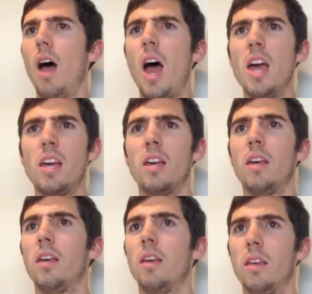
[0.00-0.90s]
Hey,
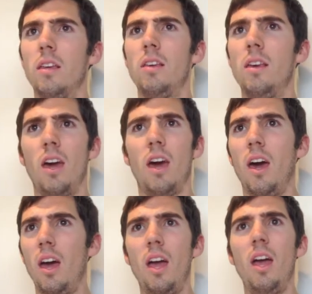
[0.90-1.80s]

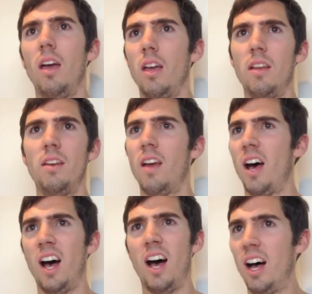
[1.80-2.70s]
yeah,
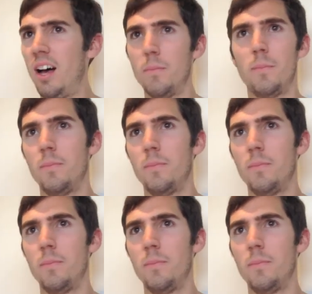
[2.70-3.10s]
nah,